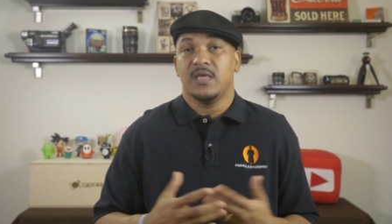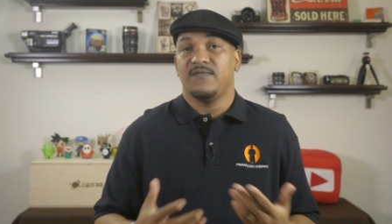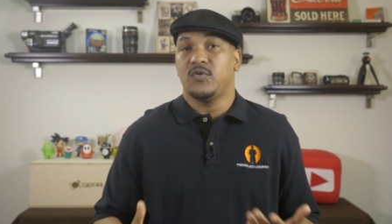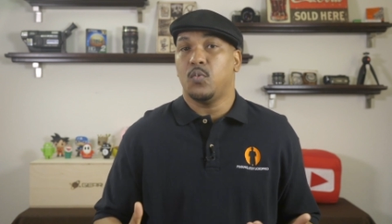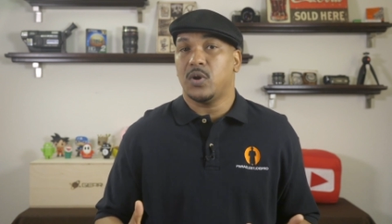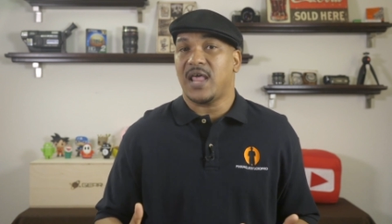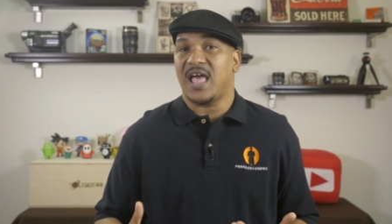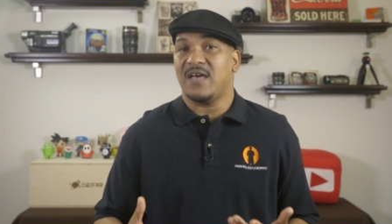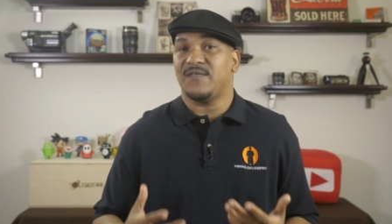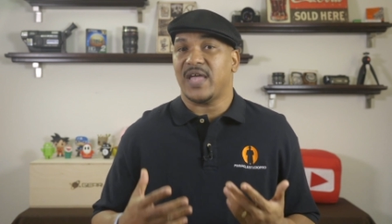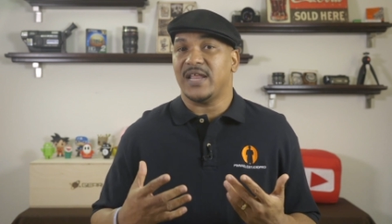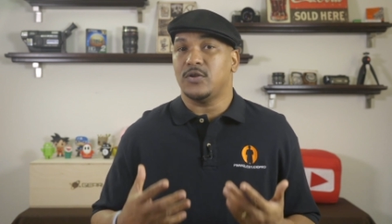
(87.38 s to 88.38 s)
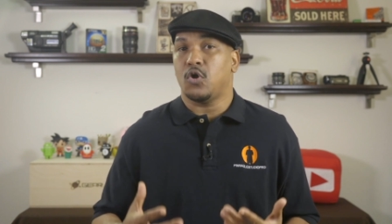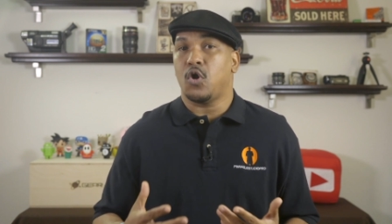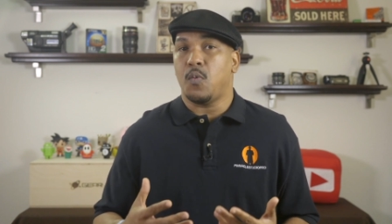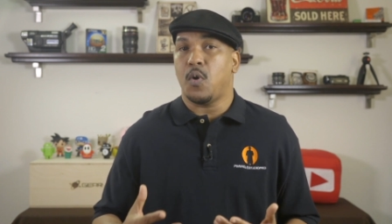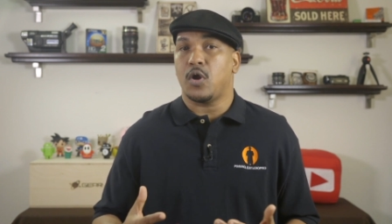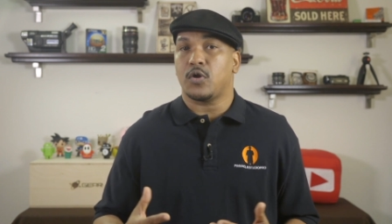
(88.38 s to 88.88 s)
if you want to have a logo
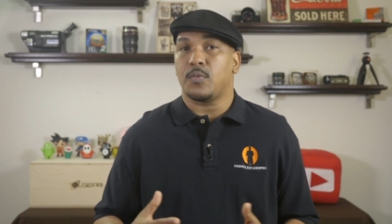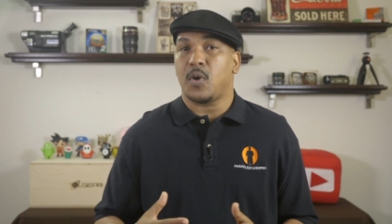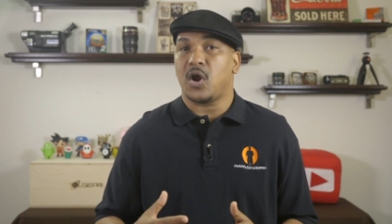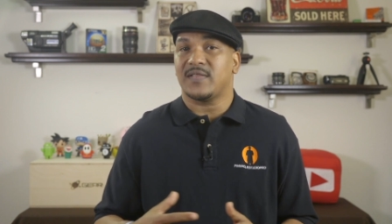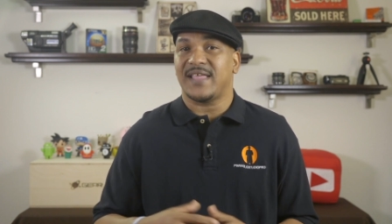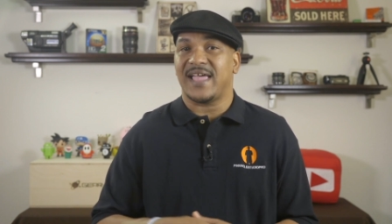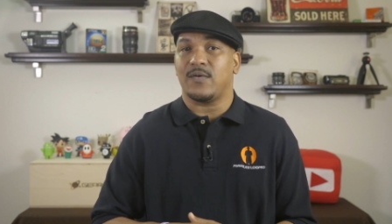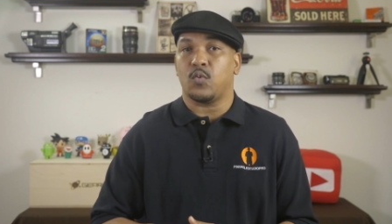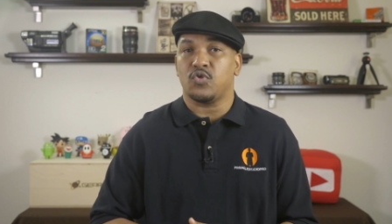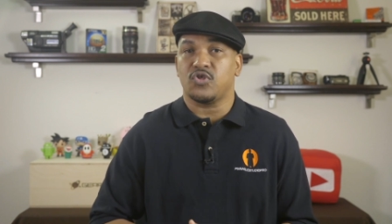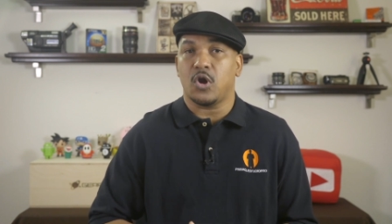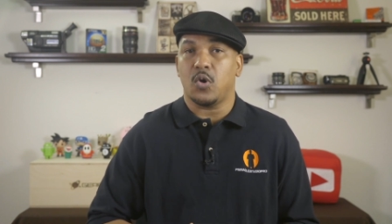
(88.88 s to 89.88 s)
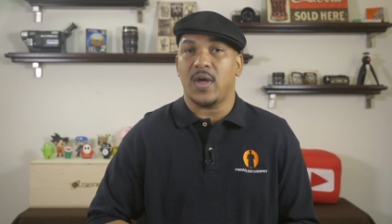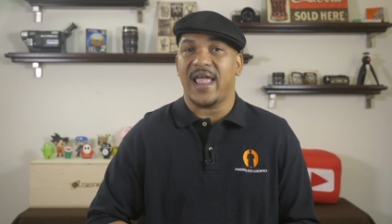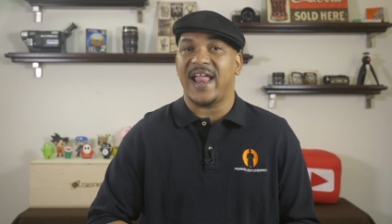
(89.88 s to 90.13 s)
watermark that will show